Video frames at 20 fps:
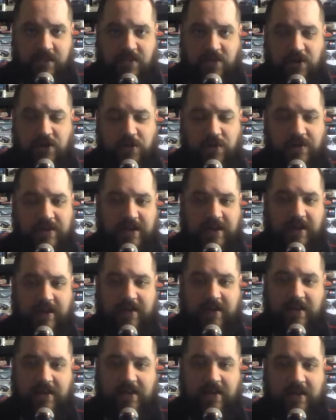The new
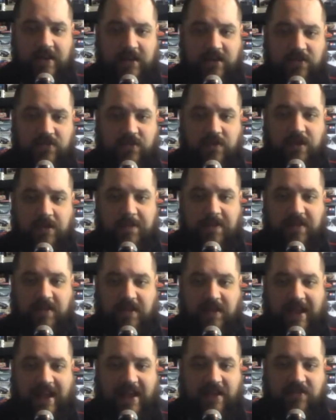kit is going to be
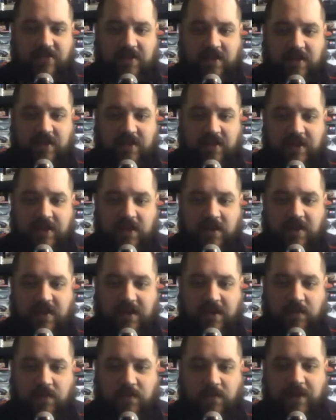the last of
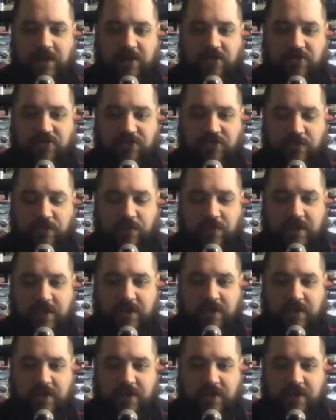the reissue